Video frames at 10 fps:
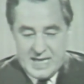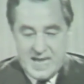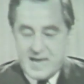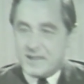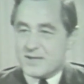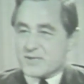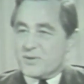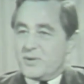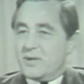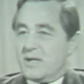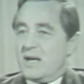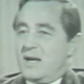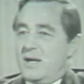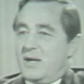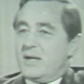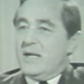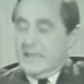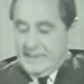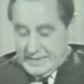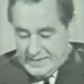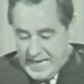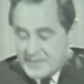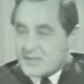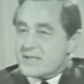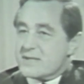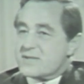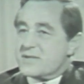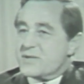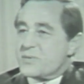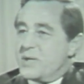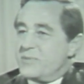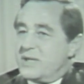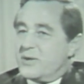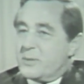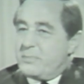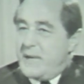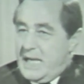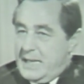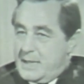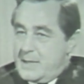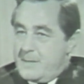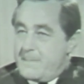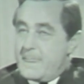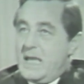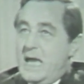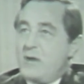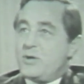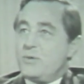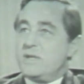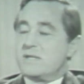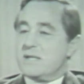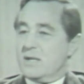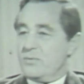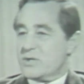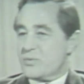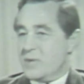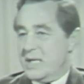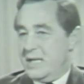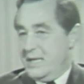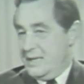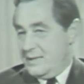heirs or our ancestors when we got back. How could we tell which way